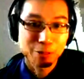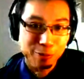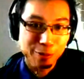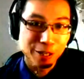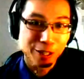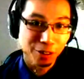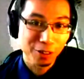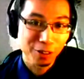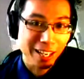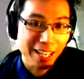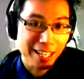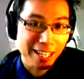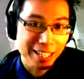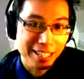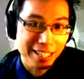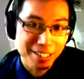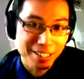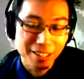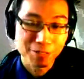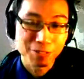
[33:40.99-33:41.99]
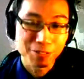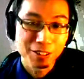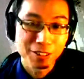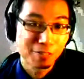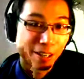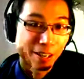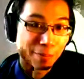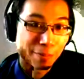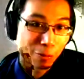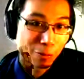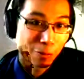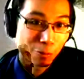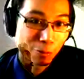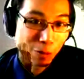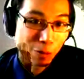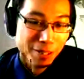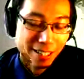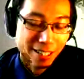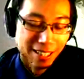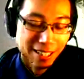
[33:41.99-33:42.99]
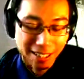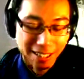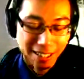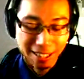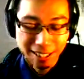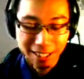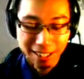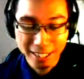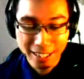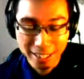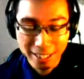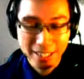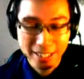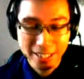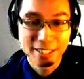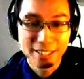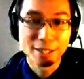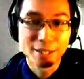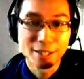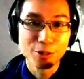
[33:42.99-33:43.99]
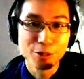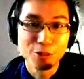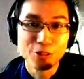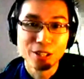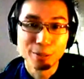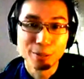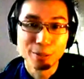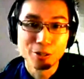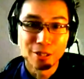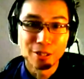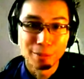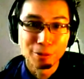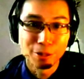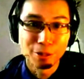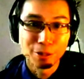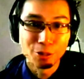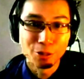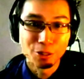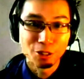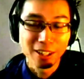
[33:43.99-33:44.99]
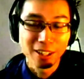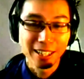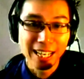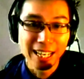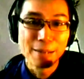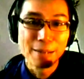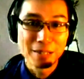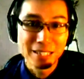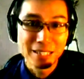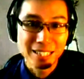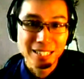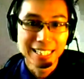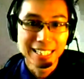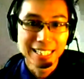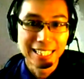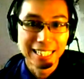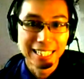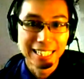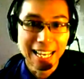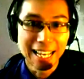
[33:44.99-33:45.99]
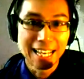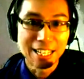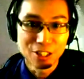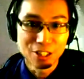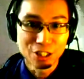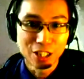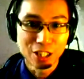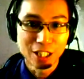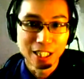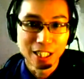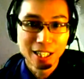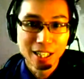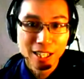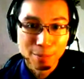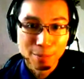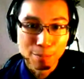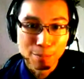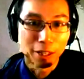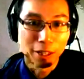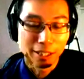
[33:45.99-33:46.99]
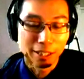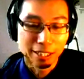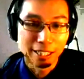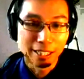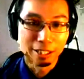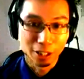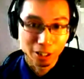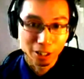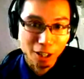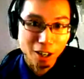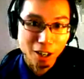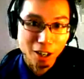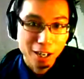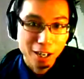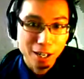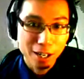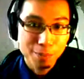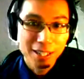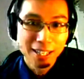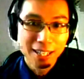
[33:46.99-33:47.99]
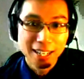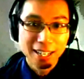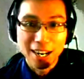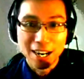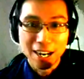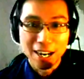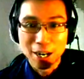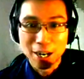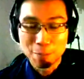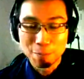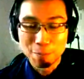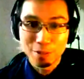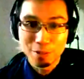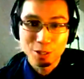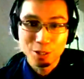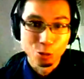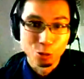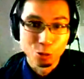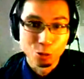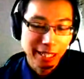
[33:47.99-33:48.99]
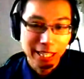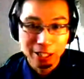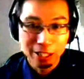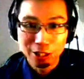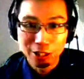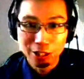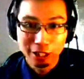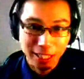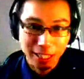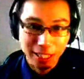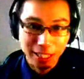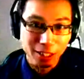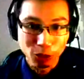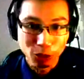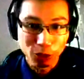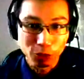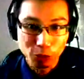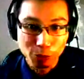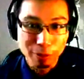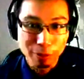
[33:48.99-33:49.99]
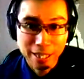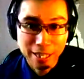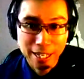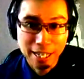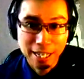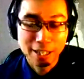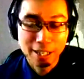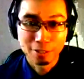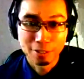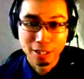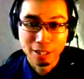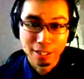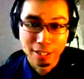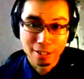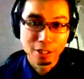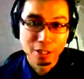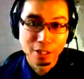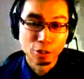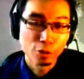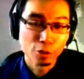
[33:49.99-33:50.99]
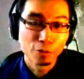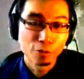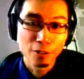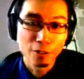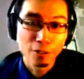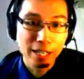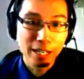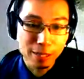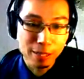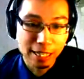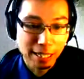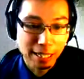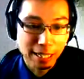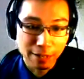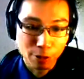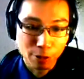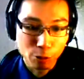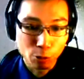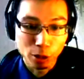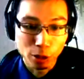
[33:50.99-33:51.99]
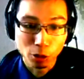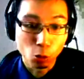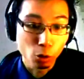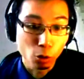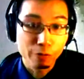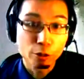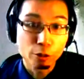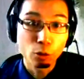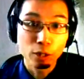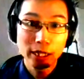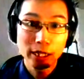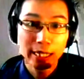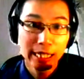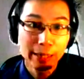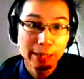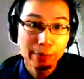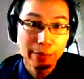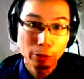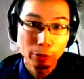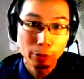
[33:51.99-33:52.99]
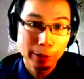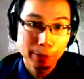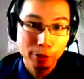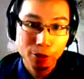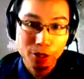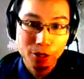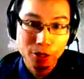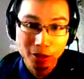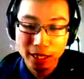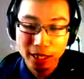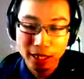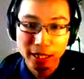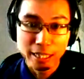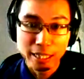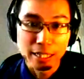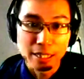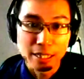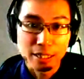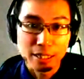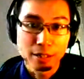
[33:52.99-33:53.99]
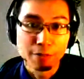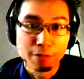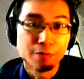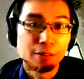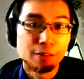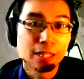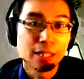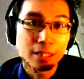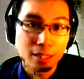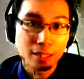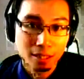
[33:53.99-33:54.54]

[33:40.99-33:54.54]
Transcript: me online is definitely to find my website. Uh, it's at w w w dot m c n g marketing dot com. Um, so again, you can kind of look for me there. That you, you'll find me everywhere. Or if you want to email me personally, it's uh, vince